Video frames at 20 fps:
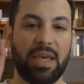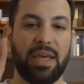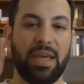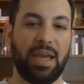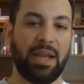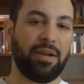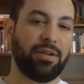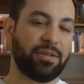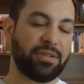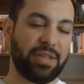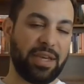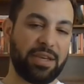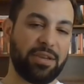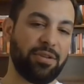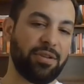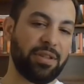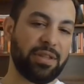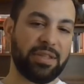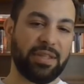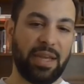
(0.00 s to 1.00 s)
and it'll take you
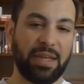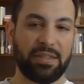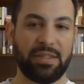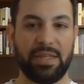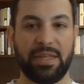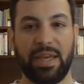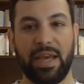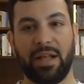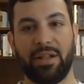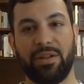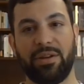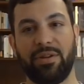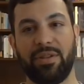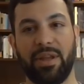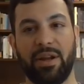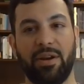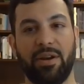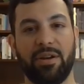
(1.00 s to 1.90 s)
to the testing calendar there,